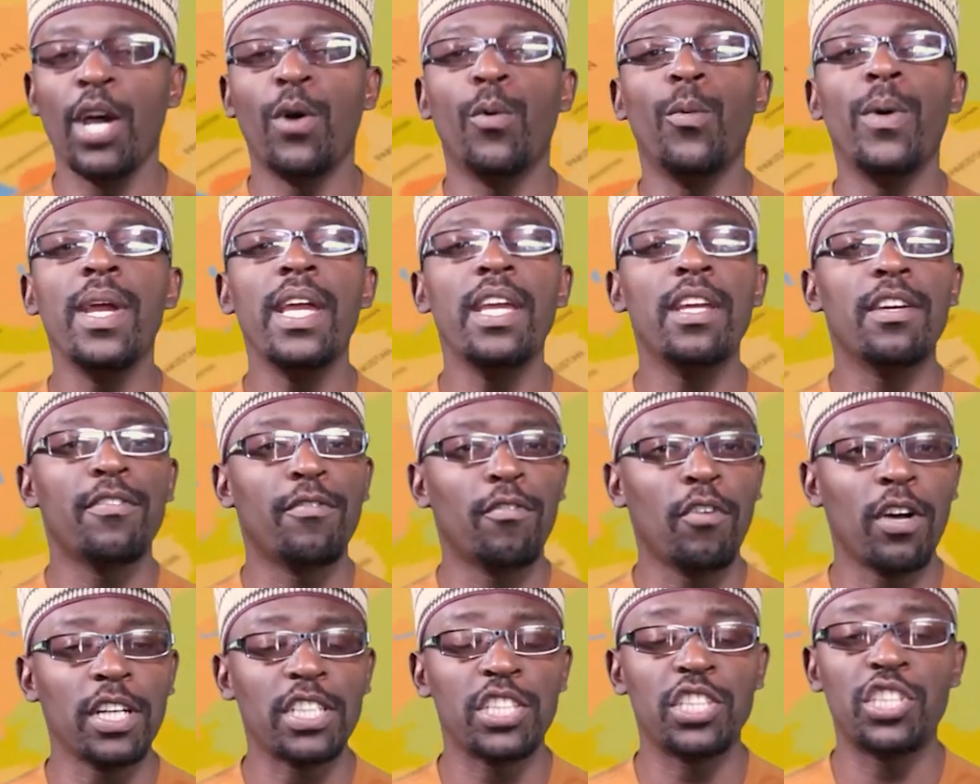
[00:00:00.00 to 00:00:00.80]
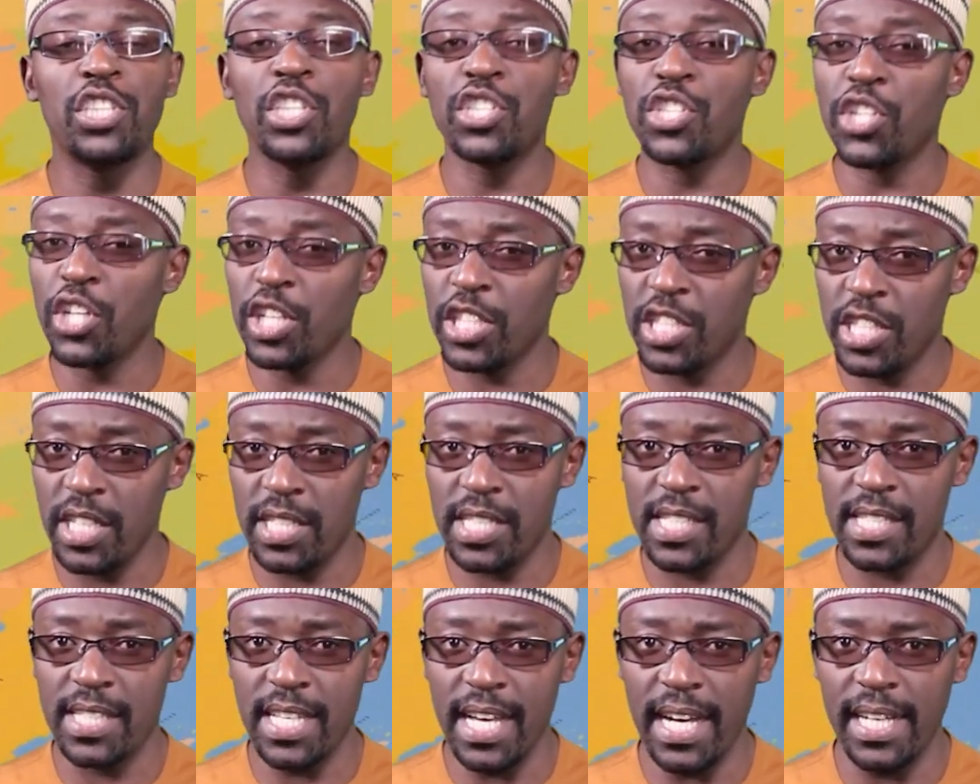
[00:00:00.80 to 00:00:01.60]
We have got the church at
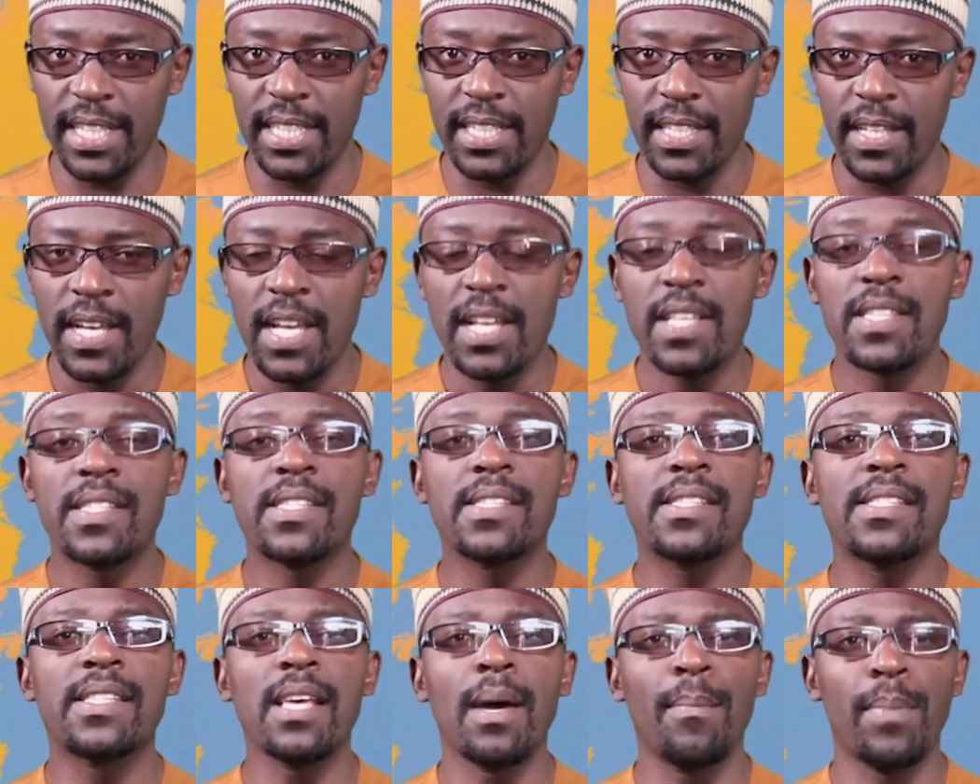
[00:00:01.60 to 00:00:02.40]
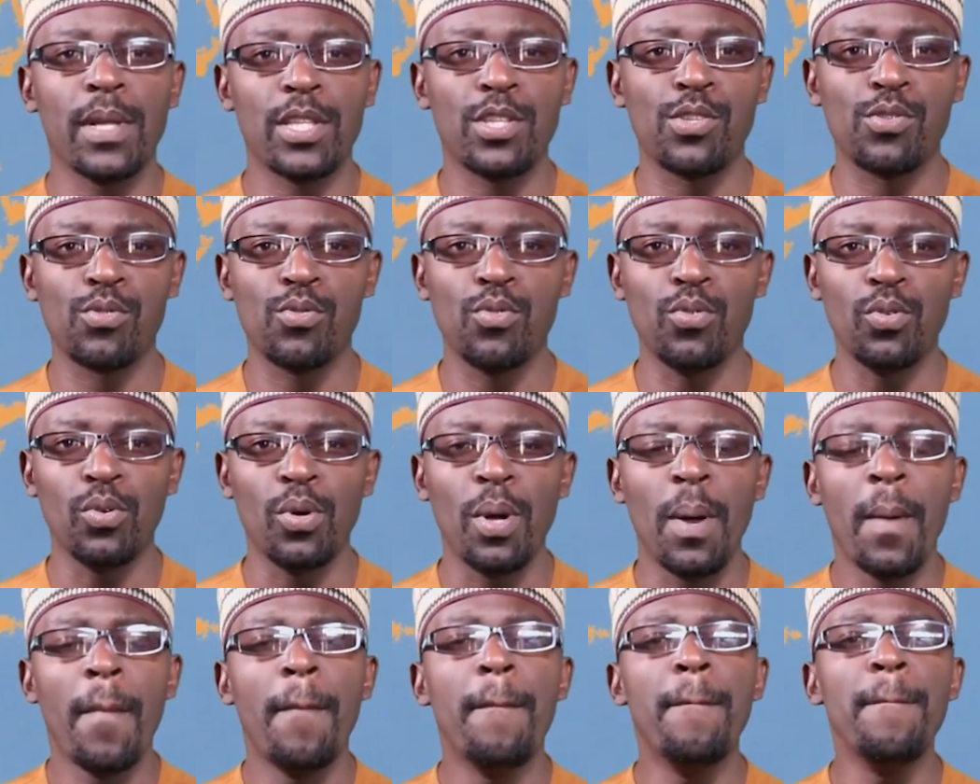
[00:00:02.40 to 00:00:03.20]
study, Sabbath school,
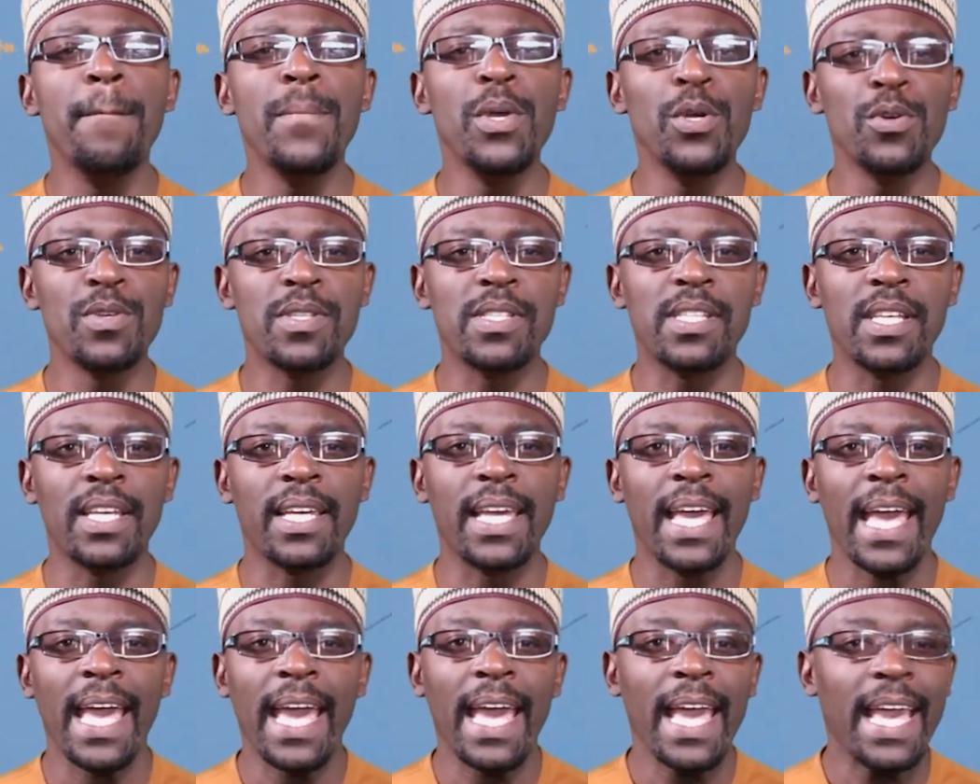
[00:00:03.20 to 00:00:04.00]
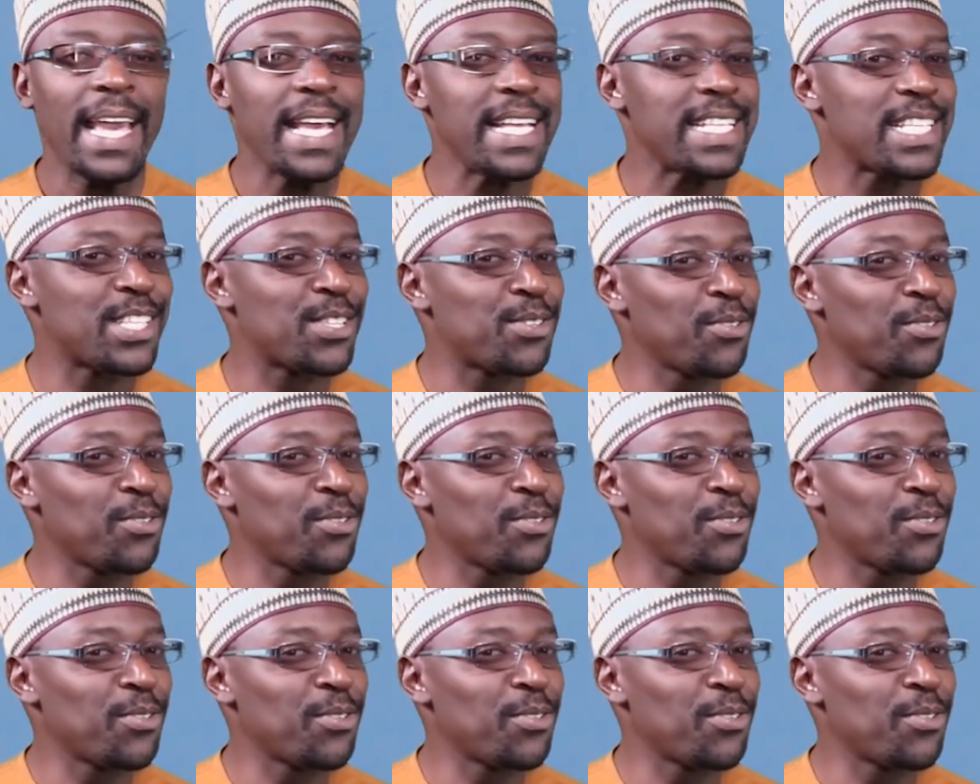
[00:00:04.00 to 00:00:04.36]
music, it's